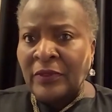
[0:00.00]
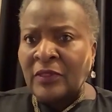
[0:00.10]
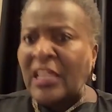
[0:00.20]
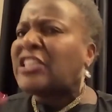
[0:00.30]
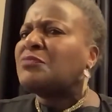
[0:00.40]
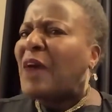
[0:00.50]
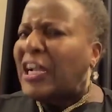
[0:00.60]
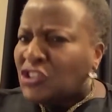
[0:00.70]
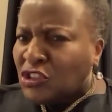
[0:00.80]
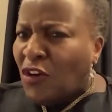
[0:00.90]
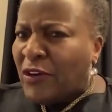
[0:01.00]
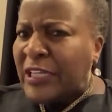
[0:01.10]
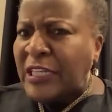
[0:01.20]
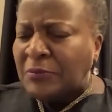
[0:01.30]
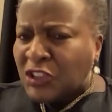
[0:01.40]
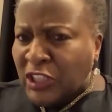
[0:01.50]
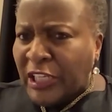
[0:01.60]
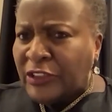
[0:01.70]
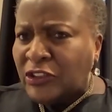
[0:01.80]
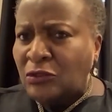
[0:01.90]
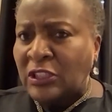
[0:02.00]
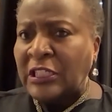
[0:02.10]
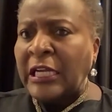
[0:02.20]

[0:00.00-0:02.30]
That's my story, and I'm sticking to it.